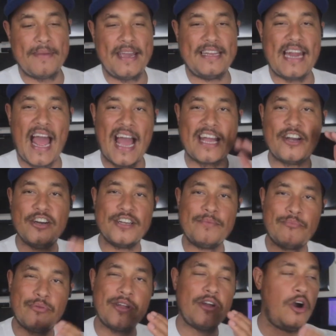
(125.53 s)
man, I
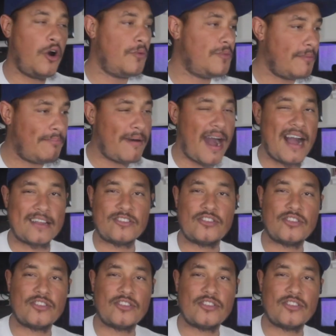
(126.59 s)
couldn't bring home the box.